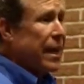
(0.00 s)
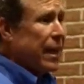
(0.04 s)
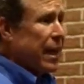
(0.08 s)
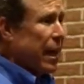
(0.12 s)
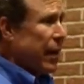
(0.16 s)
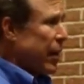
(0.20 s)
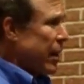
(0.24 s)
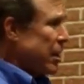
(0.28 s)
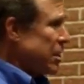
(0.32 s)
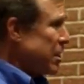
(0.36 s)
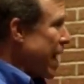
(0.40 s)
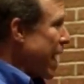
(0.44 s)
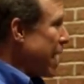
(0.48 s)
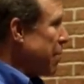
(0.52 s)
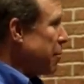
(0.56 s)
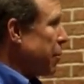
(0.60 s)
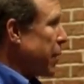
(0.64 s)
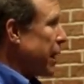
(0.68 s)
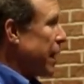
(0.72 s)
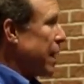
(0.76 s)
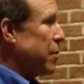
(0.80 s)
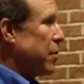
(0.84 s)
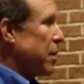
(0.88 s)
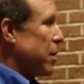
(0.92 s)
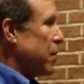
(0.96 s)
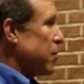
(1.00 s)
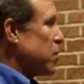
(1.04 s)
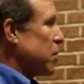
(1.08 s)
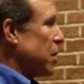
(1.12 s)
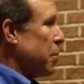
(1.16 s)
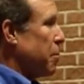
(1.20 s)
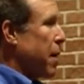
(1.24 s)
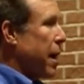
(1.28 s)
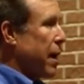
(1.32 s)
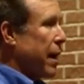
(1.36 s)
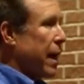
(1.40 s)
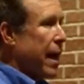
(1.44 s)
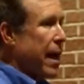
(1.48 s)
Now, does that mean that if
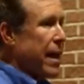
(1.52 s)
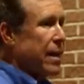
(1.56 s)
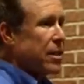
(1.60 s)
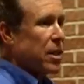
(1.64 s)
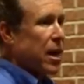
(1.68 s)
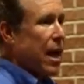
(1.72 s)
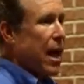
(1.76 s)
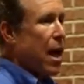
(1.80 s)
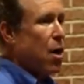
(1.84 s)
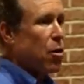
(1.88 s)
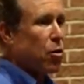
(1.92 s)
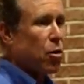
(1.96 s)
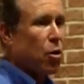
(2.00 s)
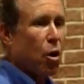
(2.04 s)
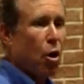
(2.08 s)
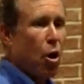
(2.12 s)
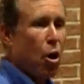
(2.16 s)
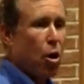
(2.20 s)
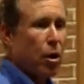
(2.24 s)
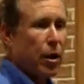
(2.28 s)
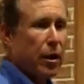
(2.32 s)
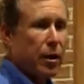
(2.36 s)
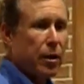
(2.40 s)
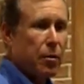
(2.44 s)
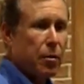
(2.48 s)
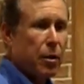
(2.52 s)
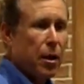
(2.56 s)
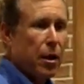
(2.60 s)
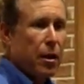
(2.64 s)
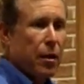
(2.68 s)
somebody has an alcoholic,